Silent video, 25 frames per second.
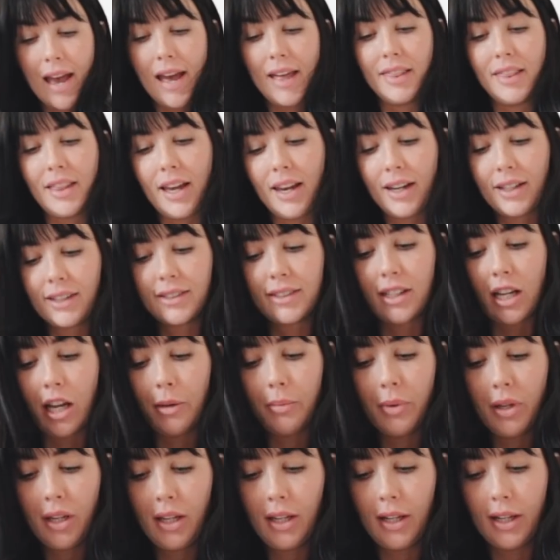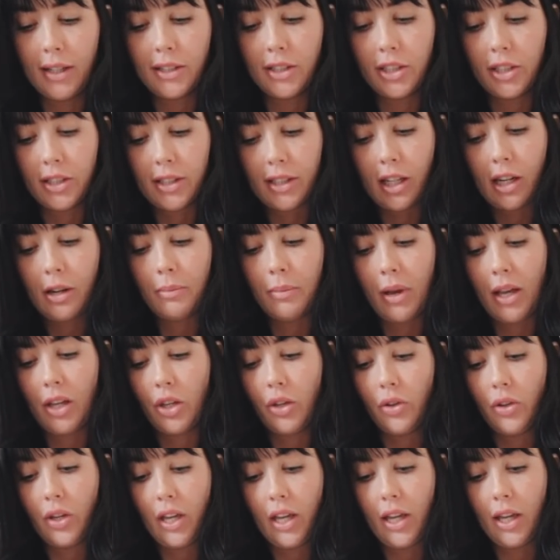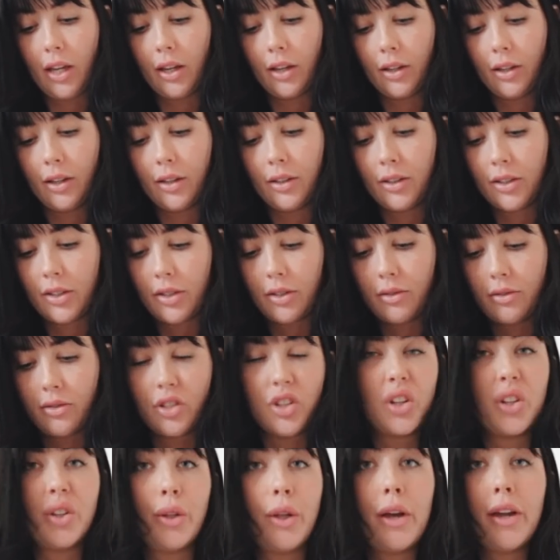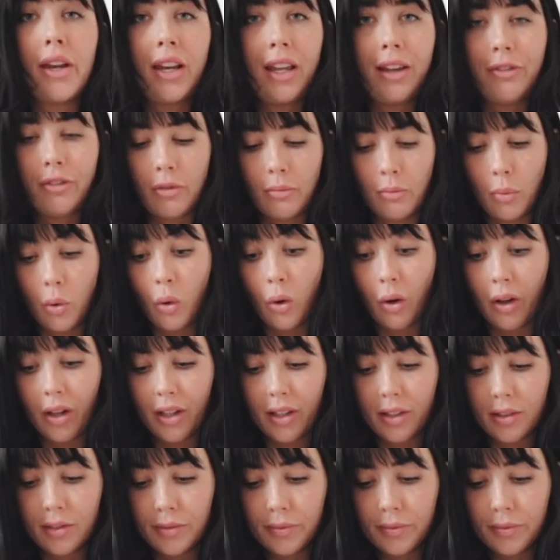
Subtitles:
And that excitement is just going to make you eager to learn even more.